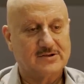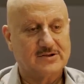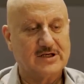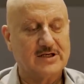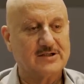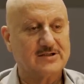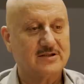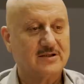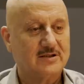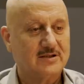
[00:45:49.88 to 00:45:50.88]
change
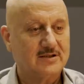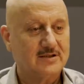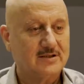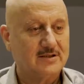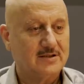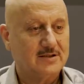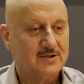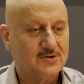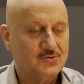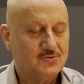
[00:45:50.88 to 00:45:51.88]

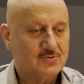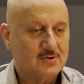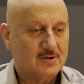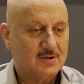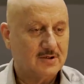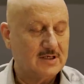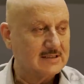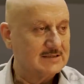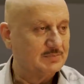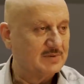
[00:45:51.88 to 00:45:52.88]
you
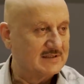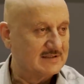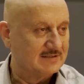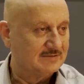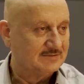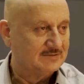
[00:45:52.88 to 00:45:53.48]
and the worst,